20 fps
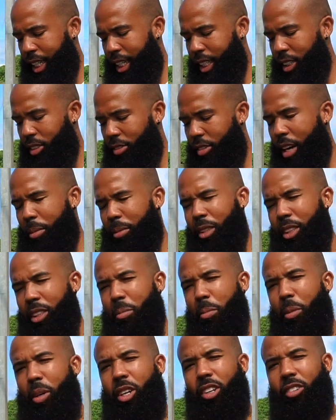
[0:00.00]
Kitts, Rams
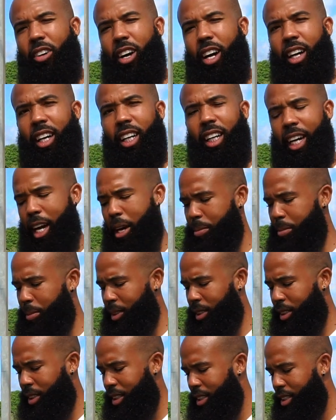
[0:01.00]
in Birdwalk and Camps,
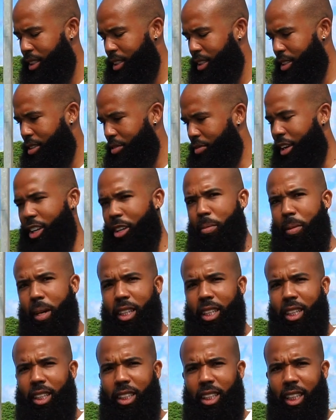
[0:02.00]
Valley
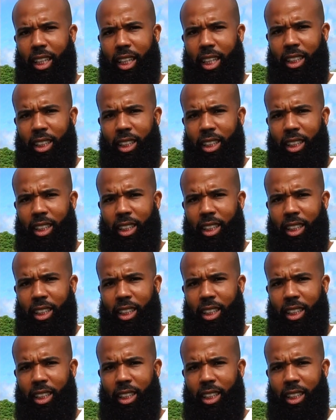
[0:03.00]
Mart in St.